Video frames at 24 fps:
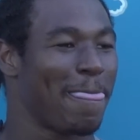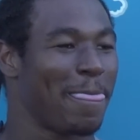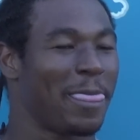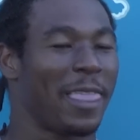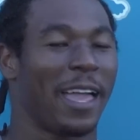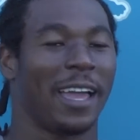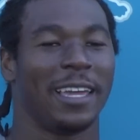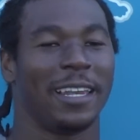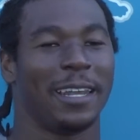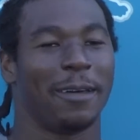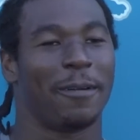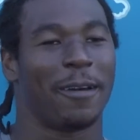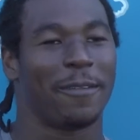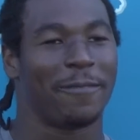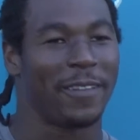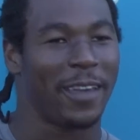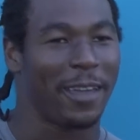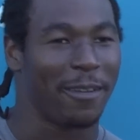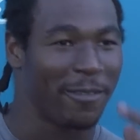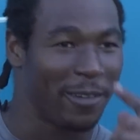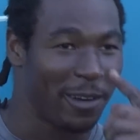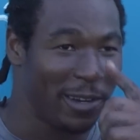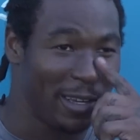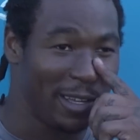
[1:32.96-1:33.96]
Nah, he's not my
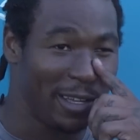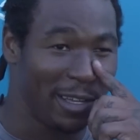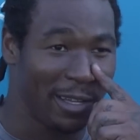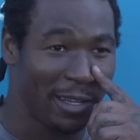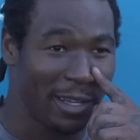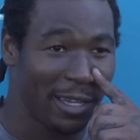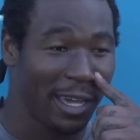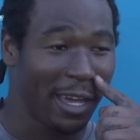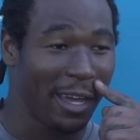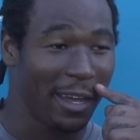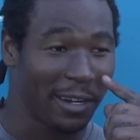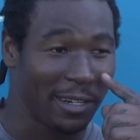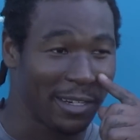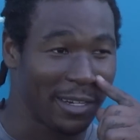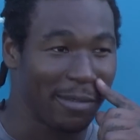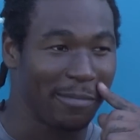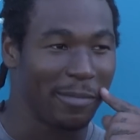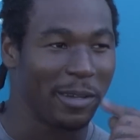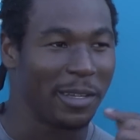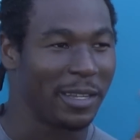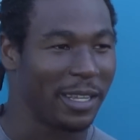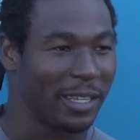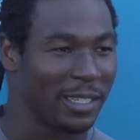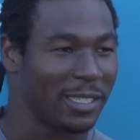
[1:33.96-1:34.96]
favorite character,
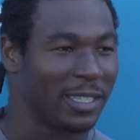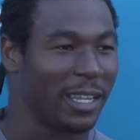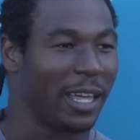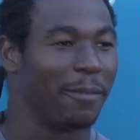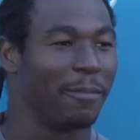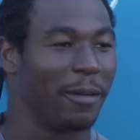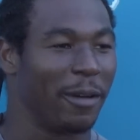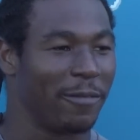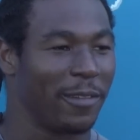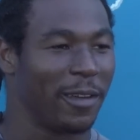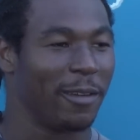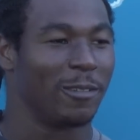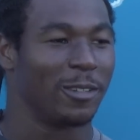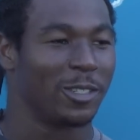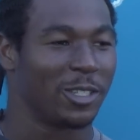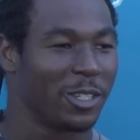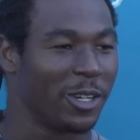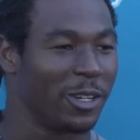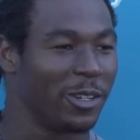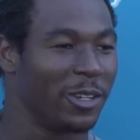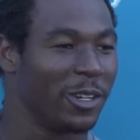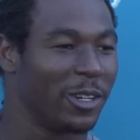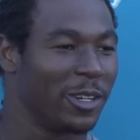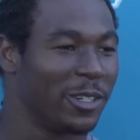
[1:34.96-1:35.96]
but that's like my favorite
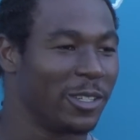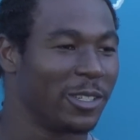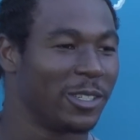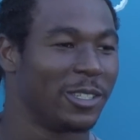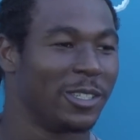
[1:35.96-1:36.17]
show though.